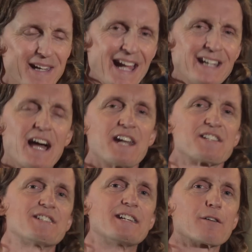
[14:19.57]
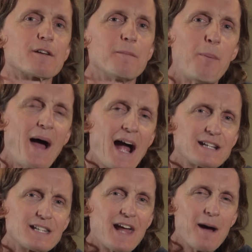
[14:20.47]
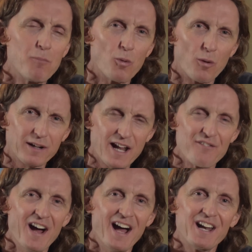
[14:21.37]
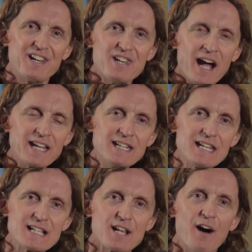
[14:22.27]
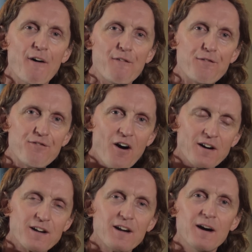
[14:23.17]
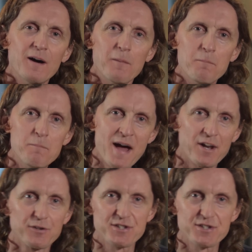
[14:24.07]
Again, kind of steered it back to that more kind of 90s funk metal